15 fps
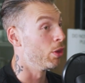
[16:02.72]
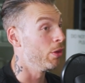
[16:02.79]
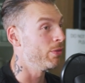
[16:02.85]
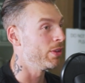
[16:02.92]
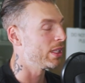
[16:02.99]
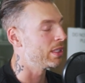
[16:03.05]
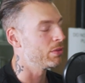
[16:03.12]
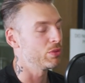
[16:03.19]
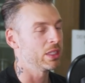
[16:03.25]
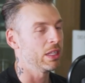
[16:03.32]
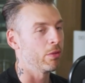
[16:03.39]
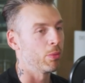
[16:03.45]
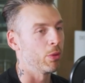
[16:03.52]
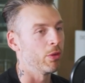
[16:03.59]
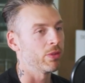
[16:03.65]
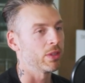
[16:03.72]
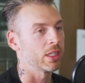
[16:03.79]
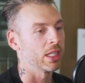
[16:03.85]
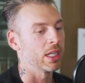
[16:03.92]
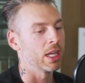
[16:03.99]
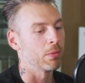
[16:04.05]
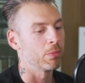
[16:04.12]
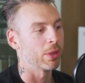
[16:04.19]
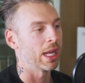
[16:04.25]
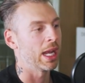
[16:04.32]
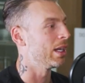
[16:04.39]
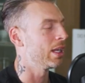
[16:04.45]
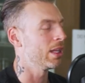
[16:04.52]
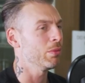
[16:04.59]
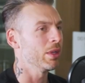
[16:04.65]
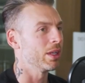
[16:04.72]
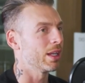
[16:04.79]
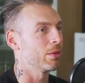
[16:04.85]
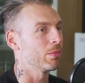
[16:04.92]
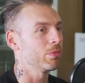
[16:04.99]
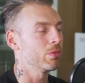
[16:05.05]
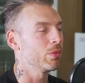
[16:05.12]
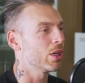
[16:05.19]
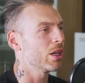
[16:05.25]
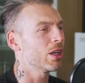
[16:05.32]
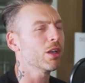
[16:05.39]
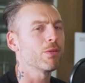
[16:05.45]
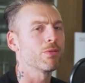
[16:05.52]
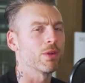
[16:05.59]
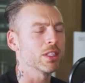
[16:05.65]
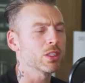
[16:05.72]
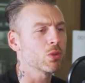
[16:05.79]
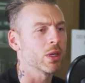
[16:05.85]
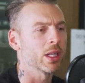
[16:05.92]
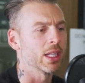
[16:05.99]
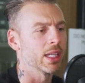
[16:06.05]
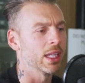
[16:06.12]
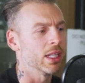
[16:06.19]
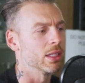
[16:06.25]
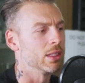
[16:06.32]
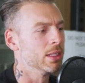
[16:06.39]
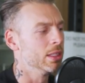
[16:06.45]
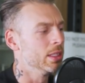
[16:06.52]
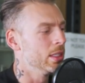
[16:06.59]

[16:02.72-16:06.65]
perfect, and it was never perfect in the end, but how, I think we're gonna get I got a front squatting in the end.